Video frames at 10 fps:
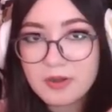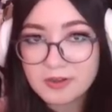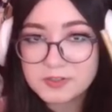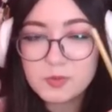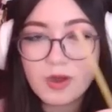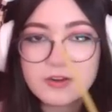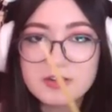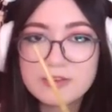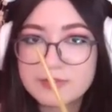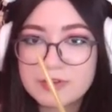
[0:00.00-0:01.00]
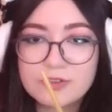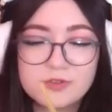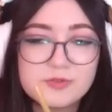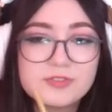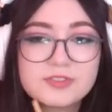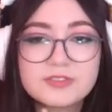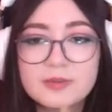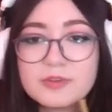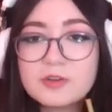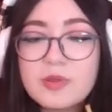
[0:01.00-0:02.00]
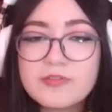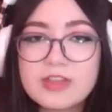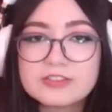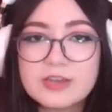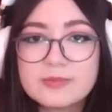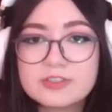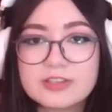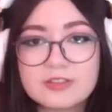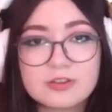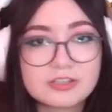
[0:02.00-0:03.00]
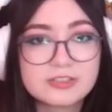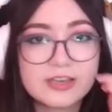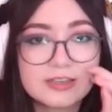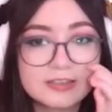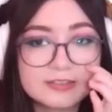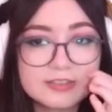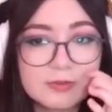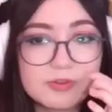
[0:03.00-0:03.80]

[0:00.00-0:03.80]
pond water if you're a goose, and we're going to wait for that timer to hit 30 seconds.